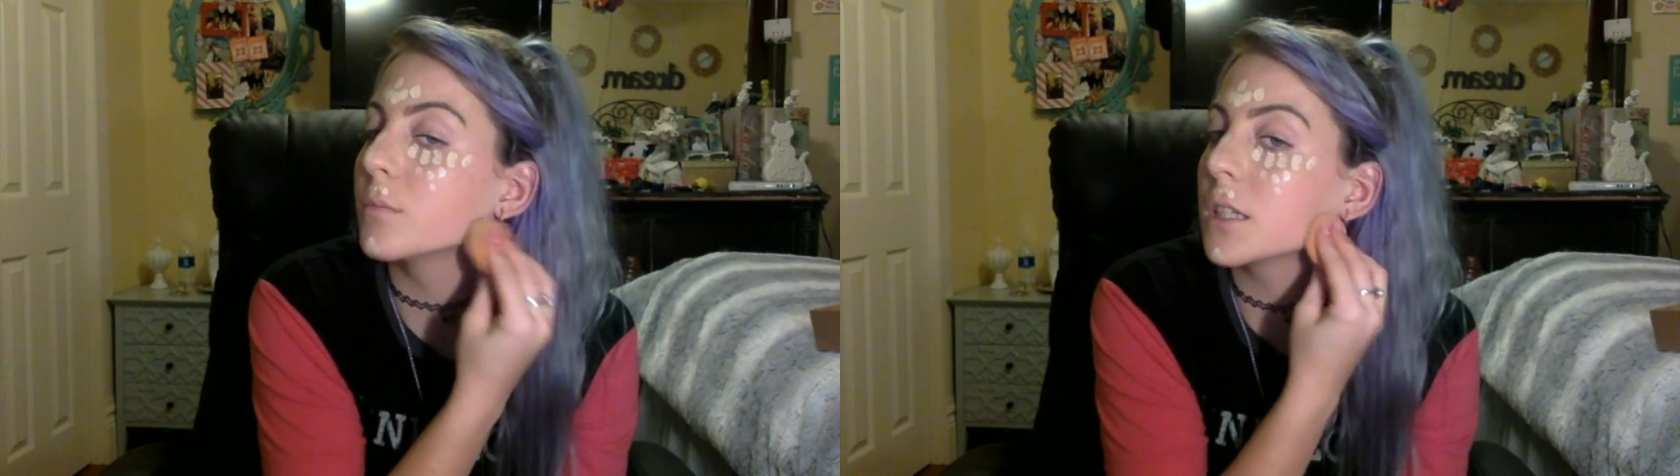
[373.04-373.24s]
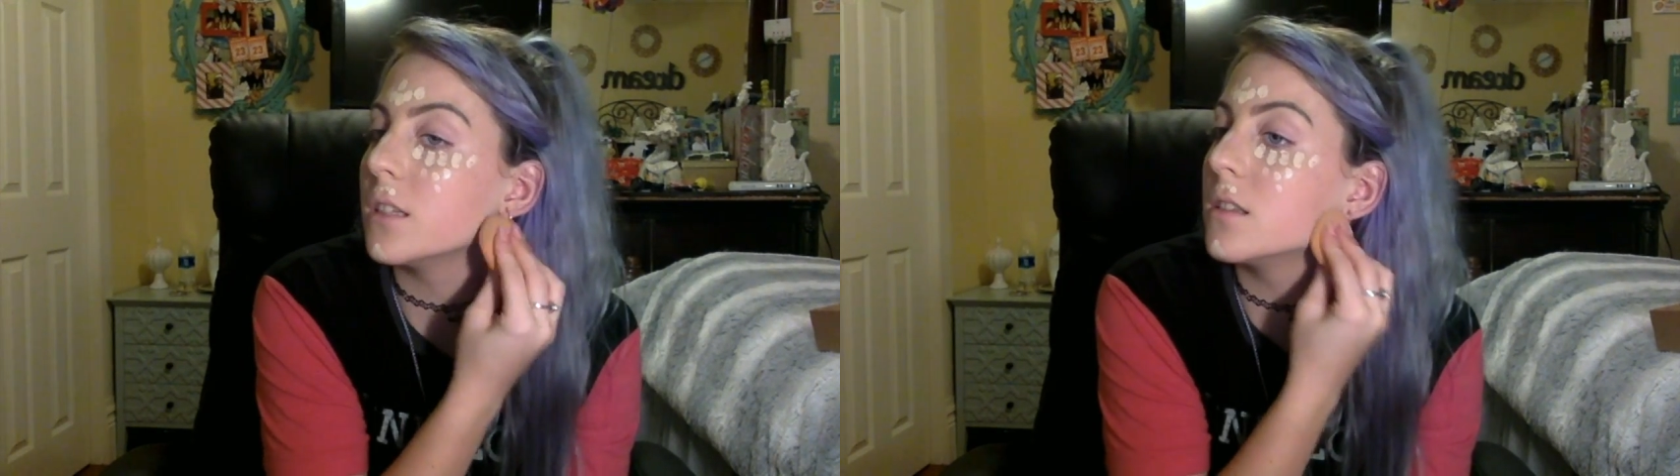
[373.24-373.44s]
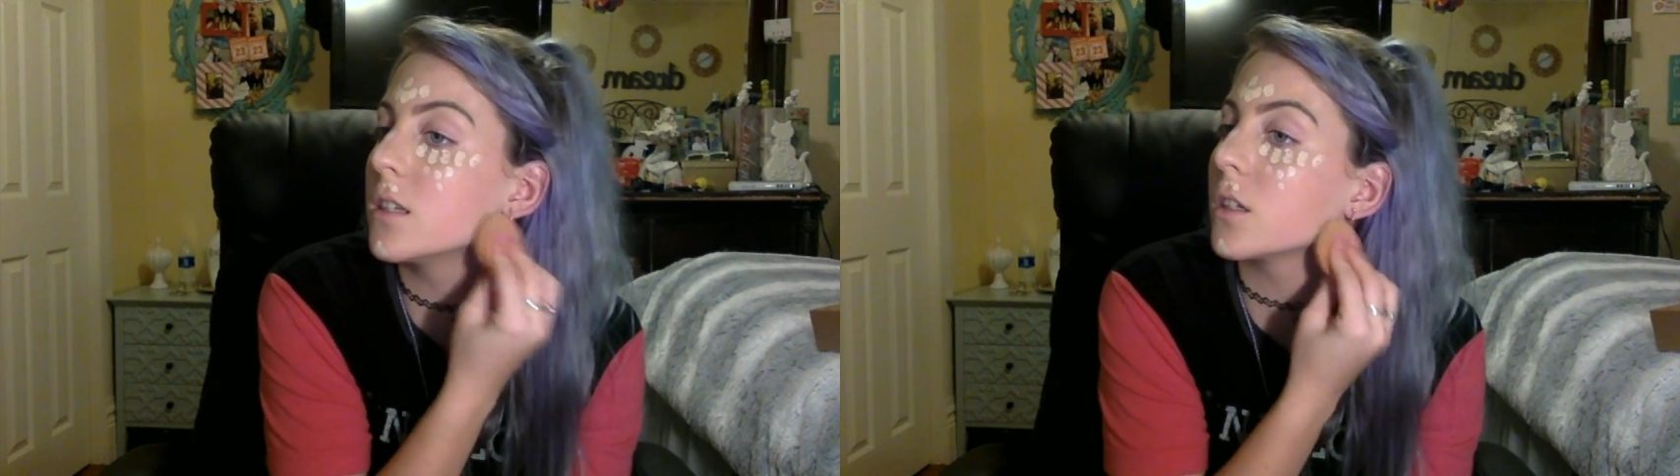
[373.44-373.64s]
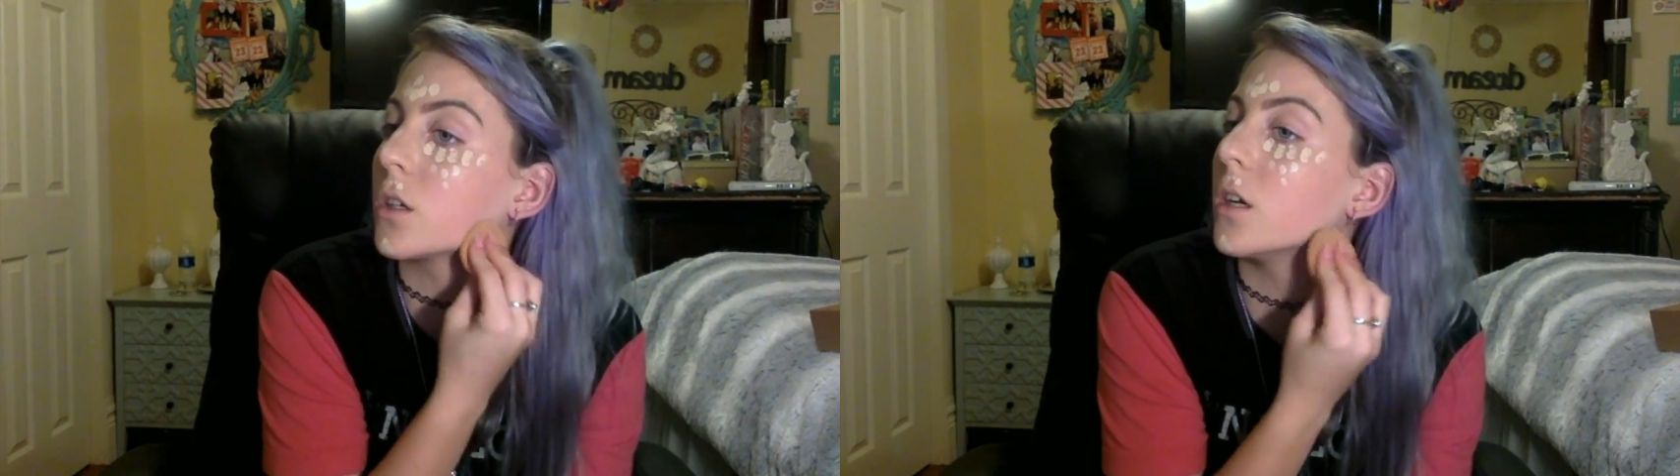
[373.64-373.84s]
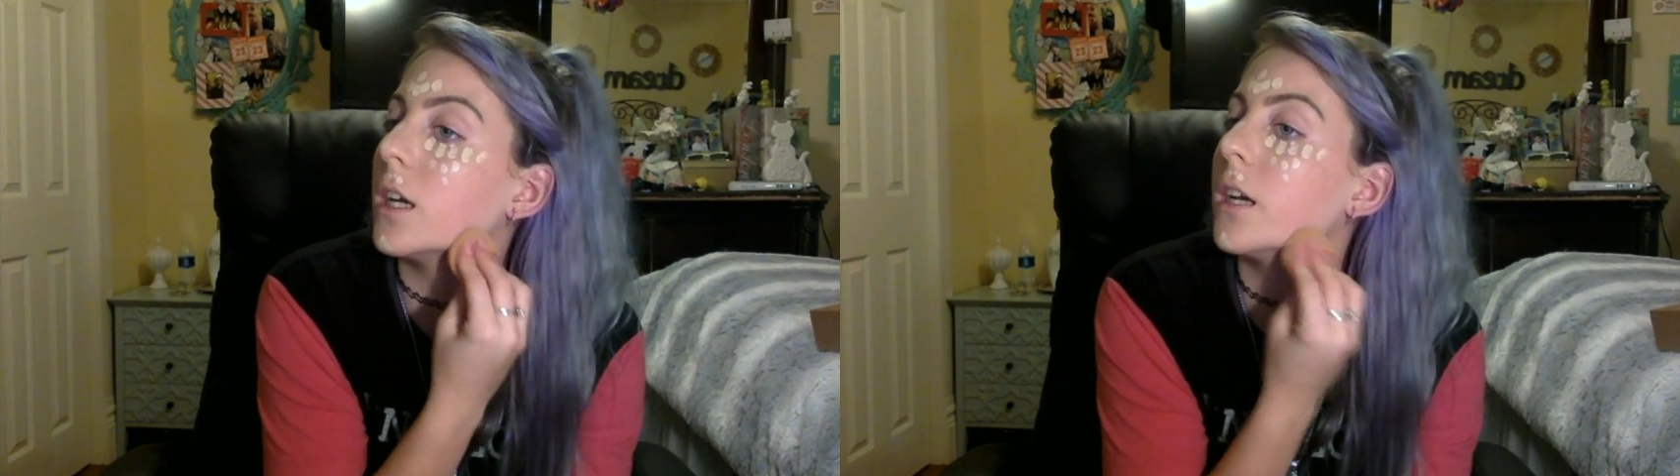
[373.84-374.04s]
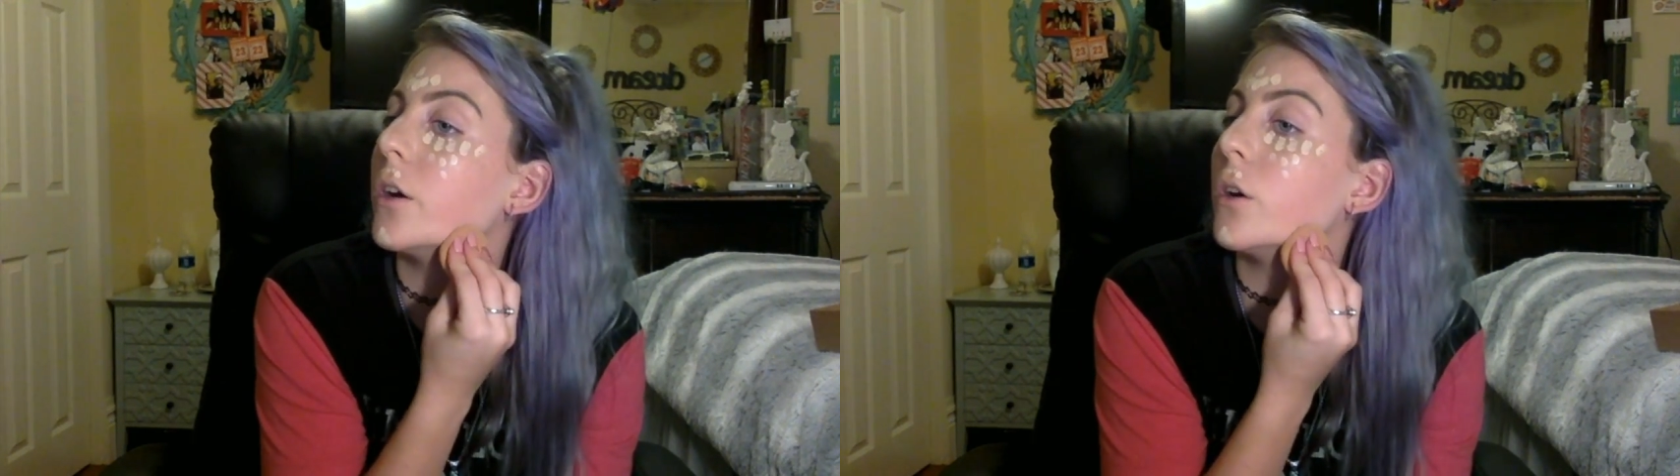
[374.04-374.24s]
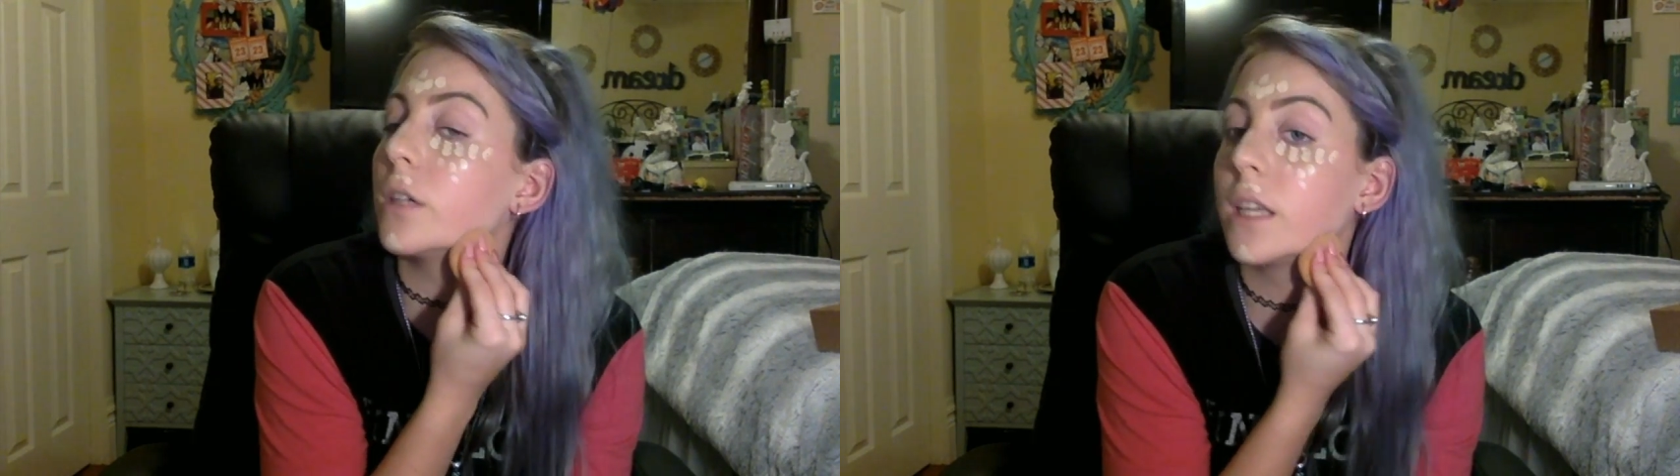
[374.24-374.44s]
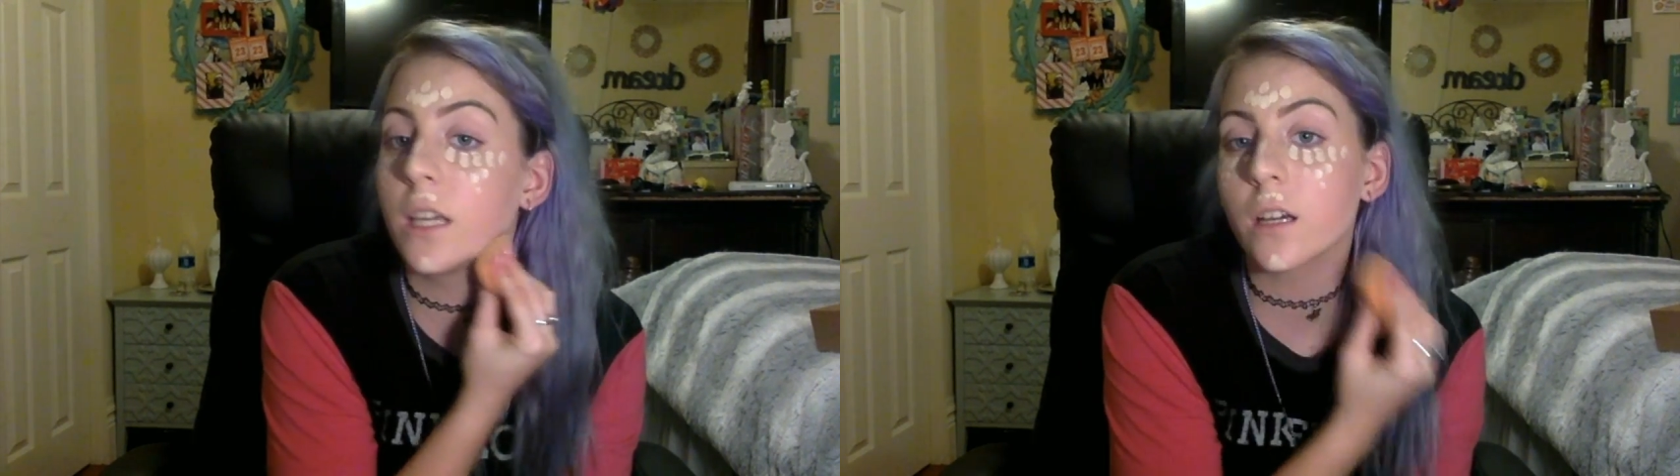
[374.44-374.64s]
concealer
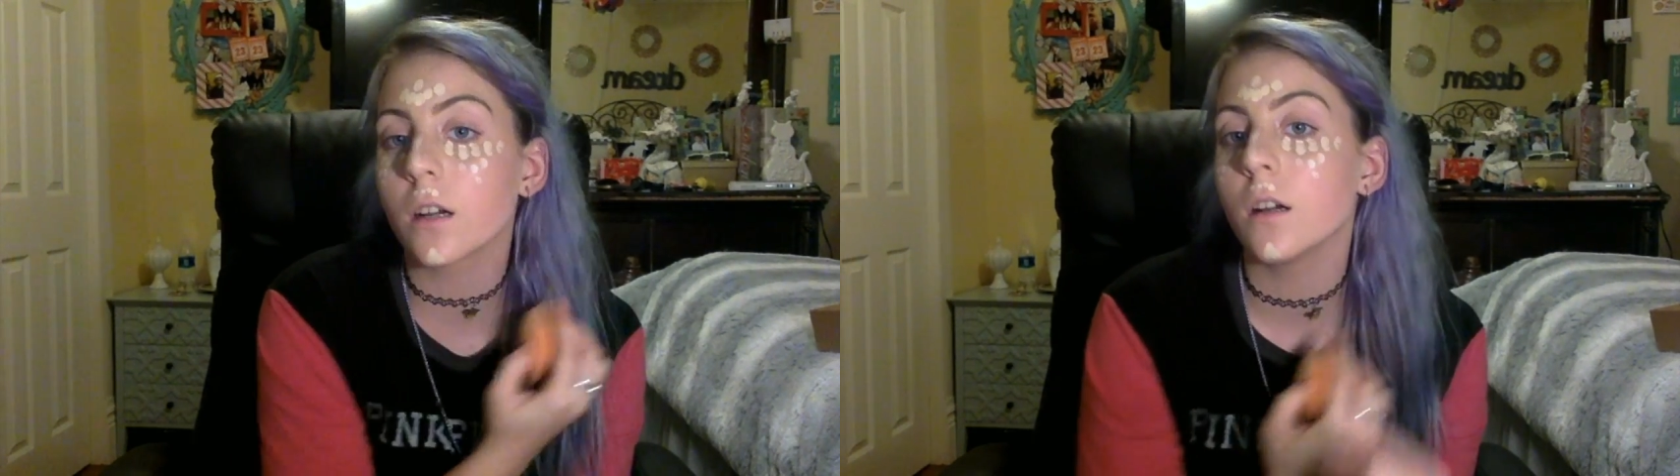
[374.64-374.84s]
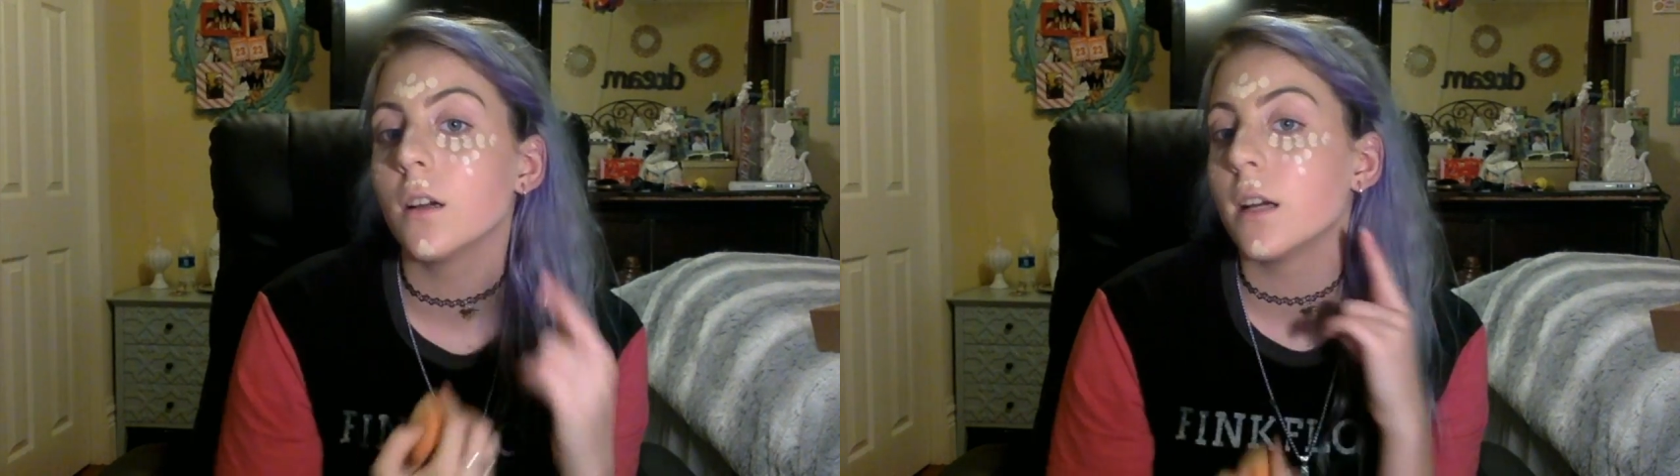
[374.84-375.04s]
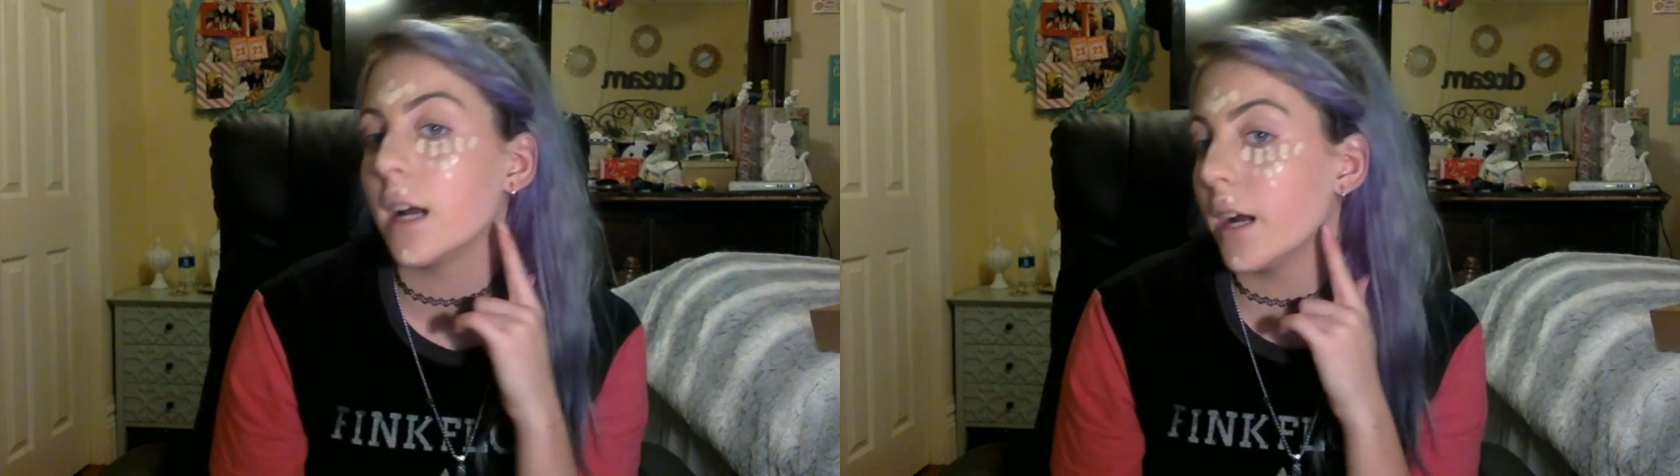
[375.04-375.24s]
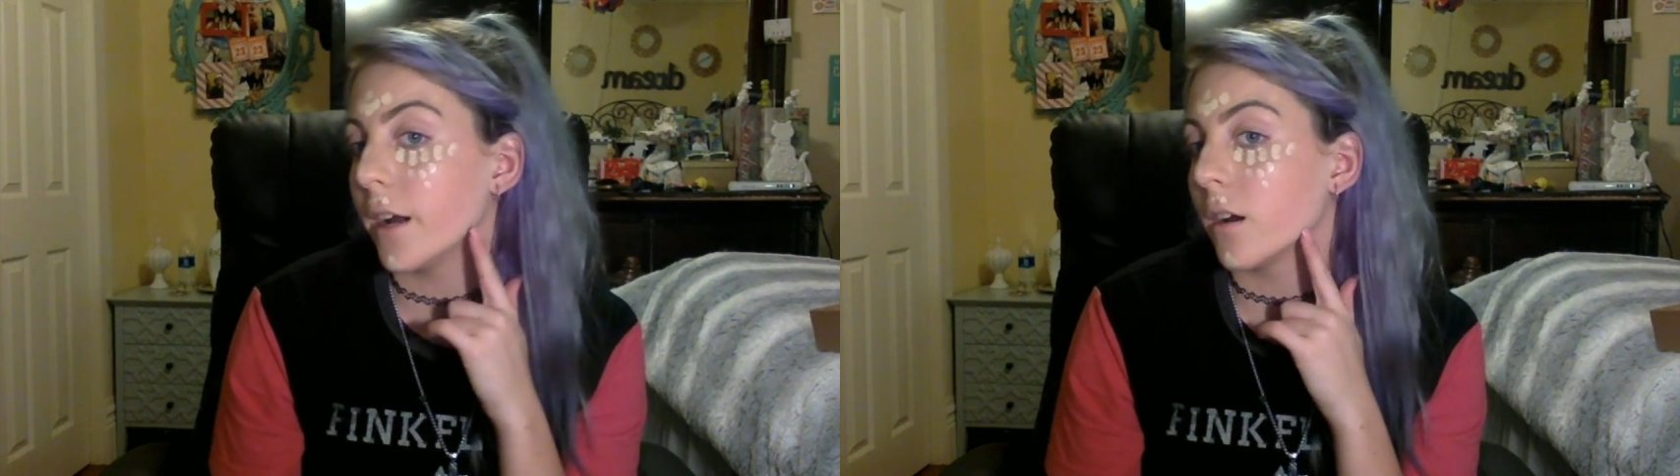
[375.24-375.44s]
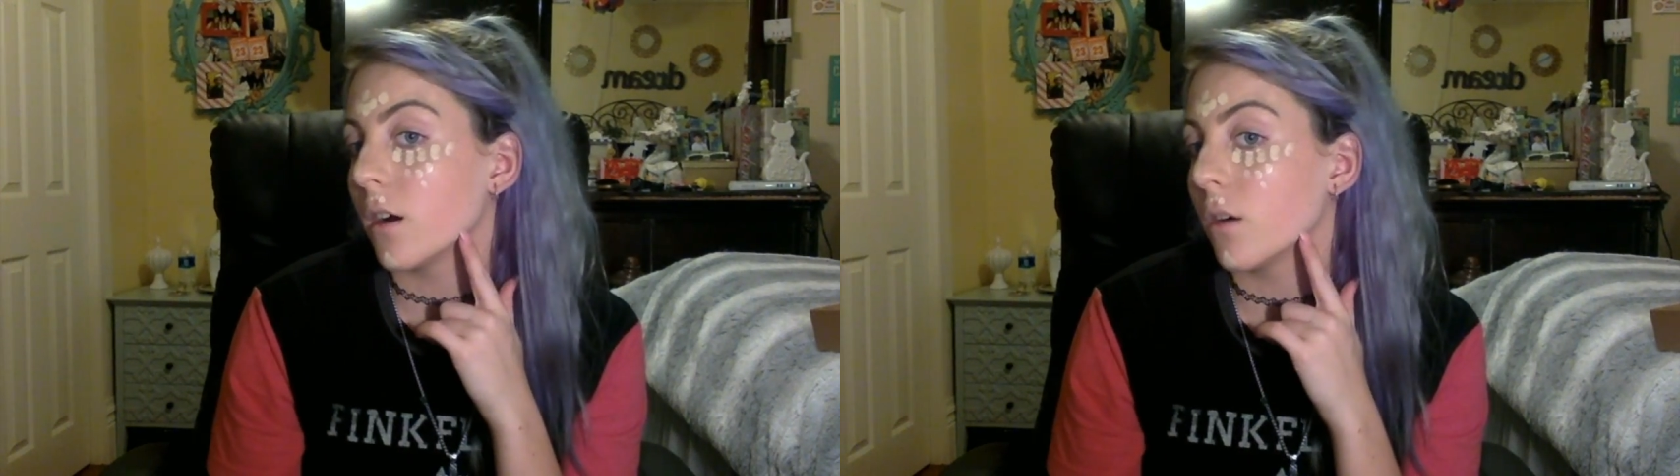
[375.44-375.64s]
here at